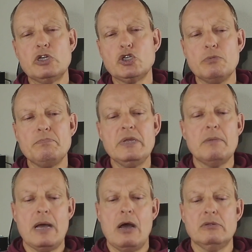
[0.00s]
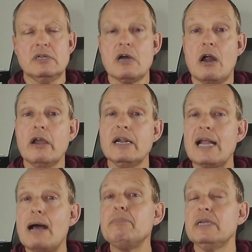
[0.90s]
It should be about the targeted
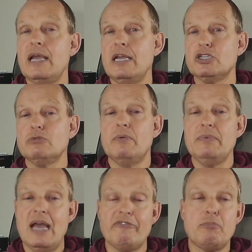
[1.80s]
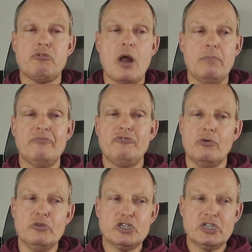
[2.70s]
application when we have a problem for
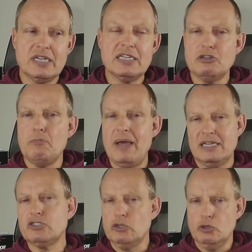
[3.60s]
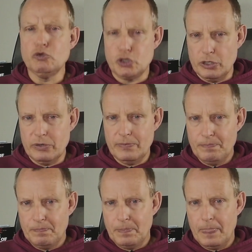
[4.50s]
which this is the best solution.
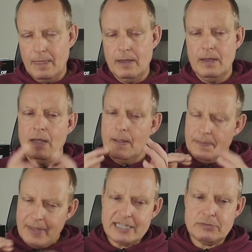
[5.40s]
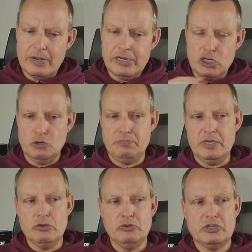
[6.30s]
That's when they should be
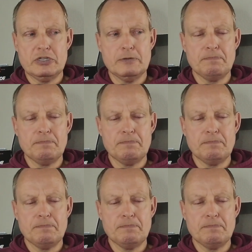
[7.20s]
used.